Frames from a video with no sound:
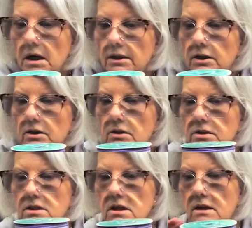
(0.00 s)
other
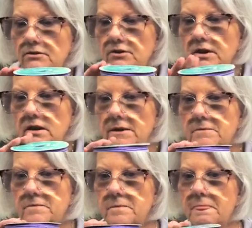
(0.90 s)
stuff.
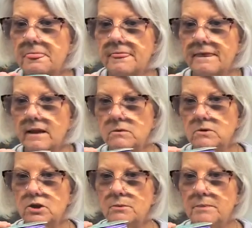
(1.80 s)

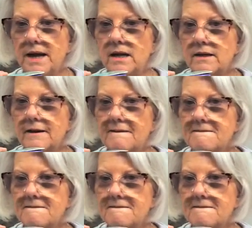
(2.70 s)
We'll go back.